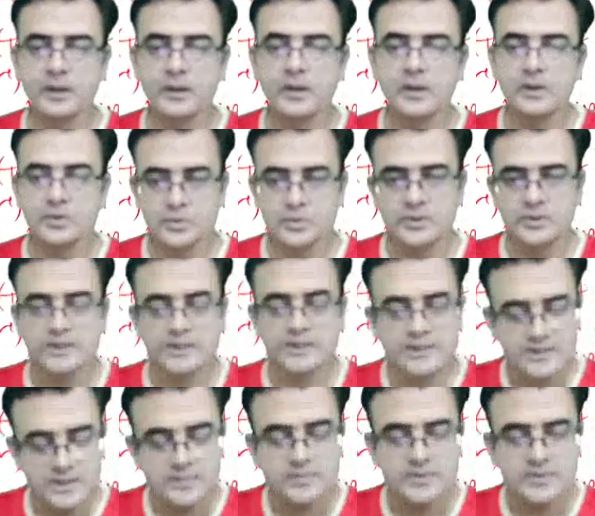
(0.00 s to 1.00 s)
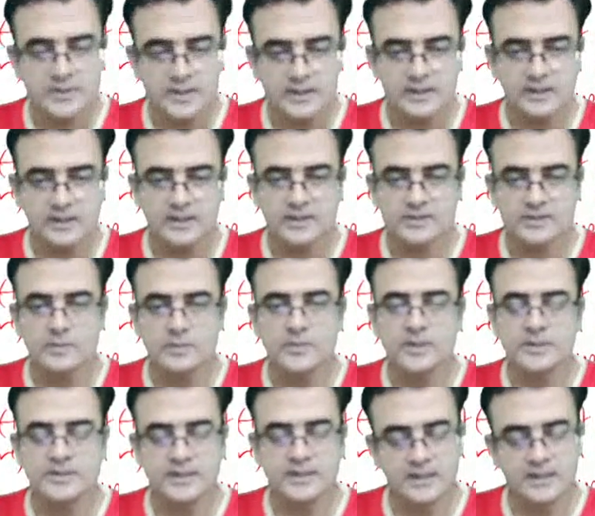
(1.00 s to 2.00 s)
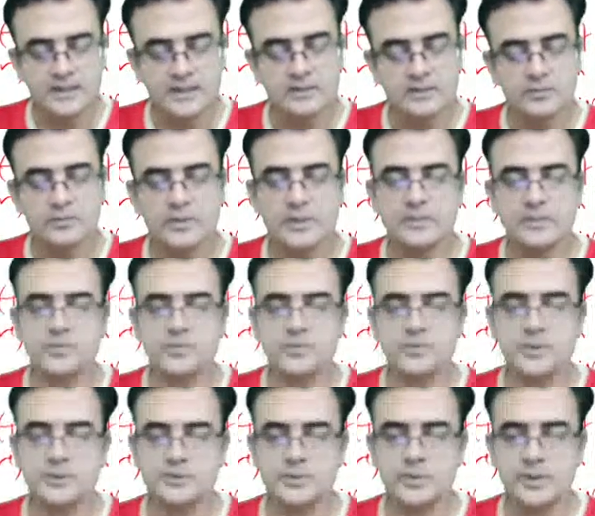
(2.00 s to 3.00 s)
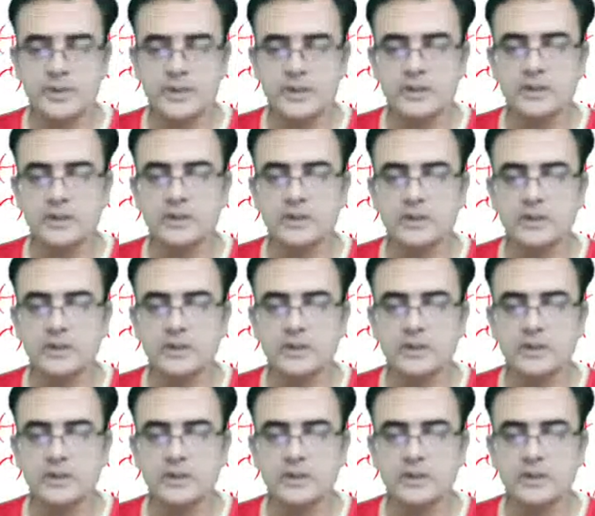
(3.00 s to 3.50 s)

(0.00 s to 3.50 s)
So this seems correct answer, but second we have to also read.